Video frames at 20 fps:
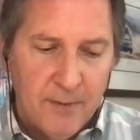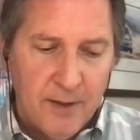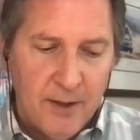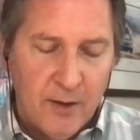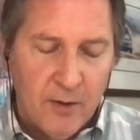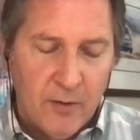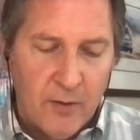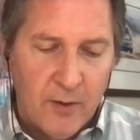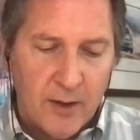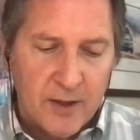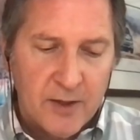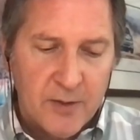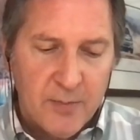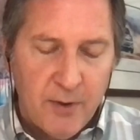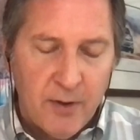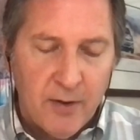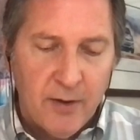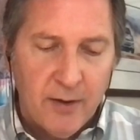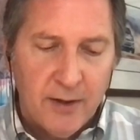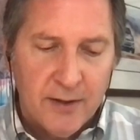you know the
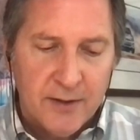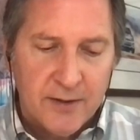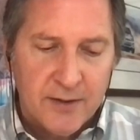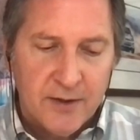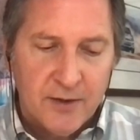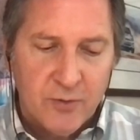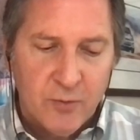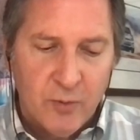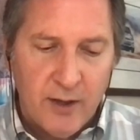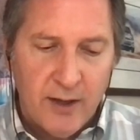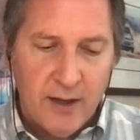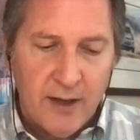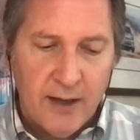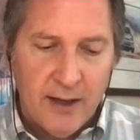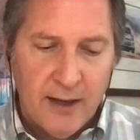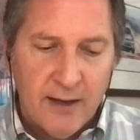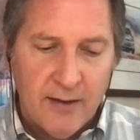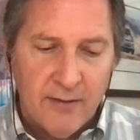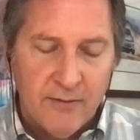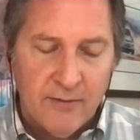experiences we
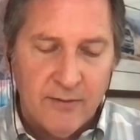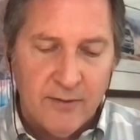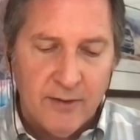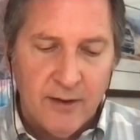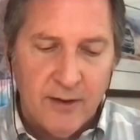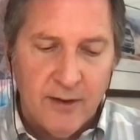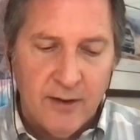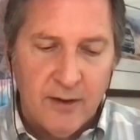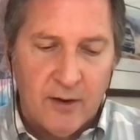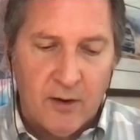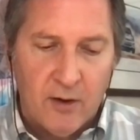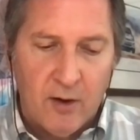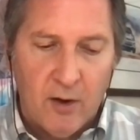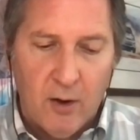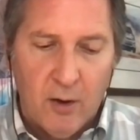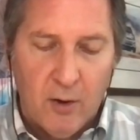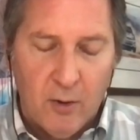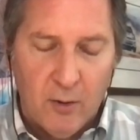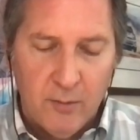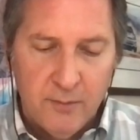have in our
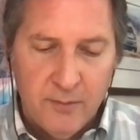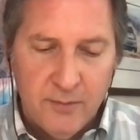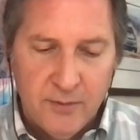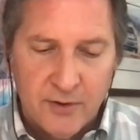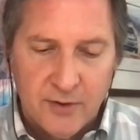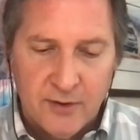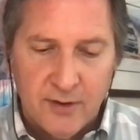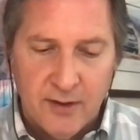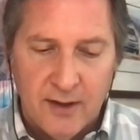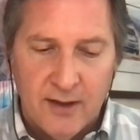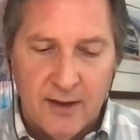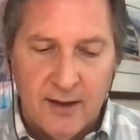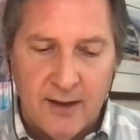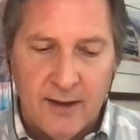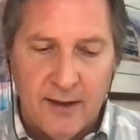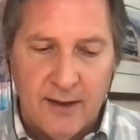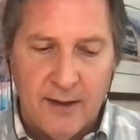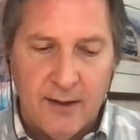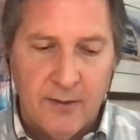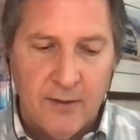homes,
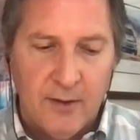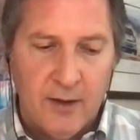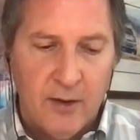uh,